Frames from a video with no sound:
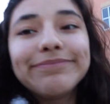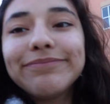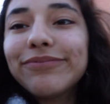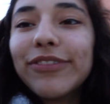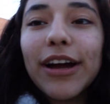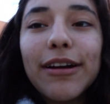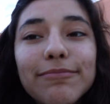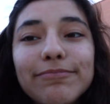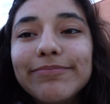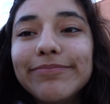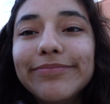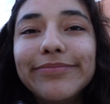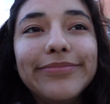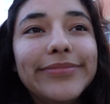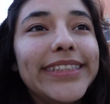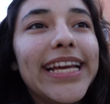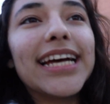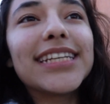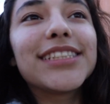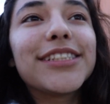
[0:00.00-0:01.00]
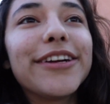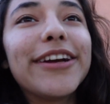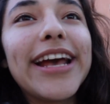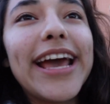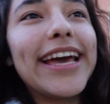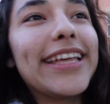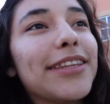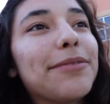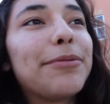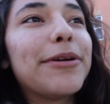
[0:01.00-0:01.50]
from
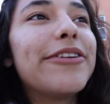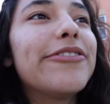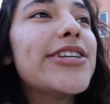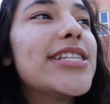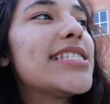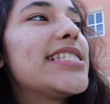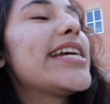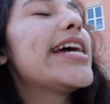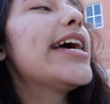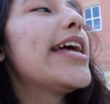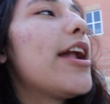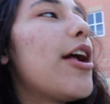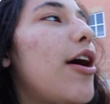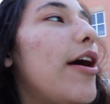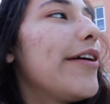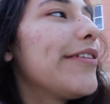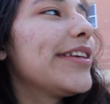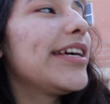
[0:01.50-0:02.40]
yesterday and the previous day and all